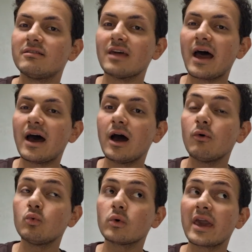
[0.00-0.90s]

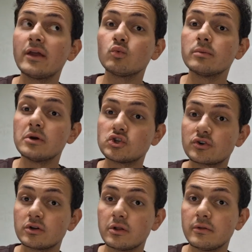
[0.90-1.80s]
how can we
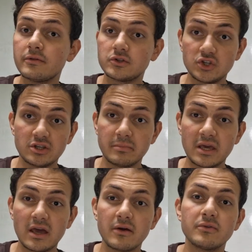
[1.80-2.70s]
measure the
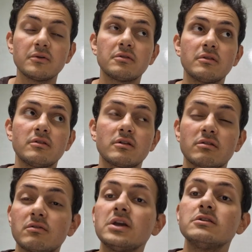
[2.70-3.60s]
GDP and the
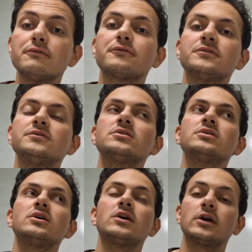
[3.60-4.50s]
three different
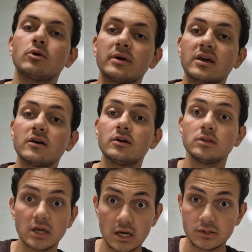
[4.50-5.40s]
economic
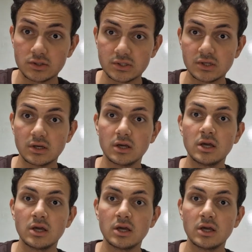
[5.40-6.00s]
indicators